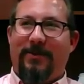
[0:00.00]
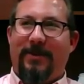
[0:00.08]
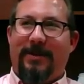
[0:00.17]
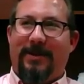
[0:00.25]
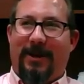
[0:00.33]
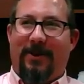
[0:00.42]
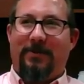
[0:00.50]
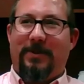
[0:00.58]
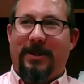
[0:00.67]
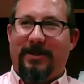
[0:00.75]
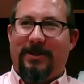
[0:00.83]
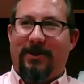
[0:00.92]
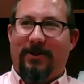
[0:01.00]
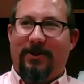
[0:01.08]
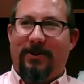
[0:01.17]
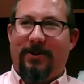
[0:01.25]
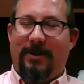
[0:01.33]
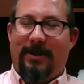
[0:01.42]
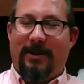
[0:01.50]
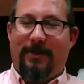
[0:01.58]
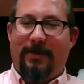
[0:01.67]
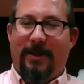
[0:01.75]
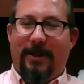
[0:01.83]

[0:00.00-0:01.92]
at the help desk there, um,